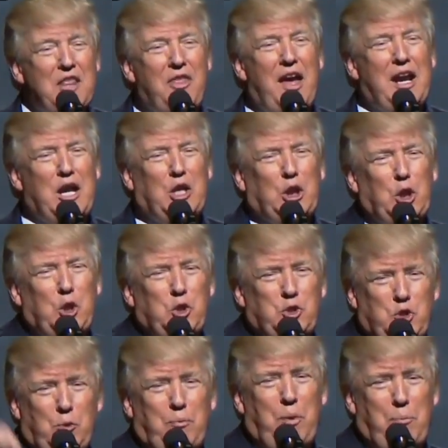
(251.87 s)
That
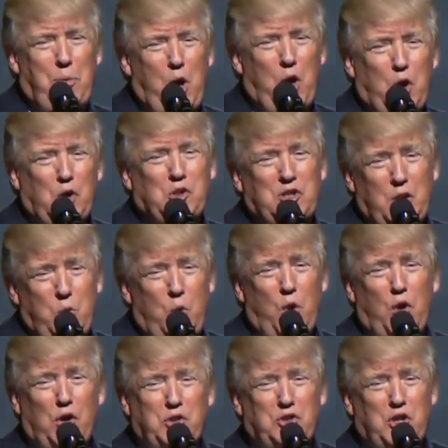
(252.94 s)
includes Super Bowls and
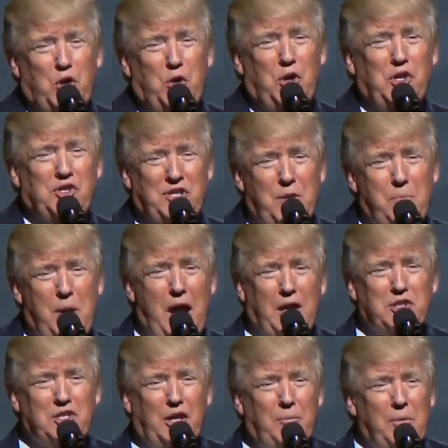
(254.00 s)
World Series and
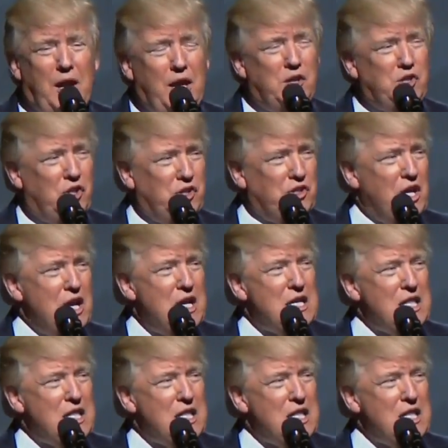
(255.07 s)
boxing matches.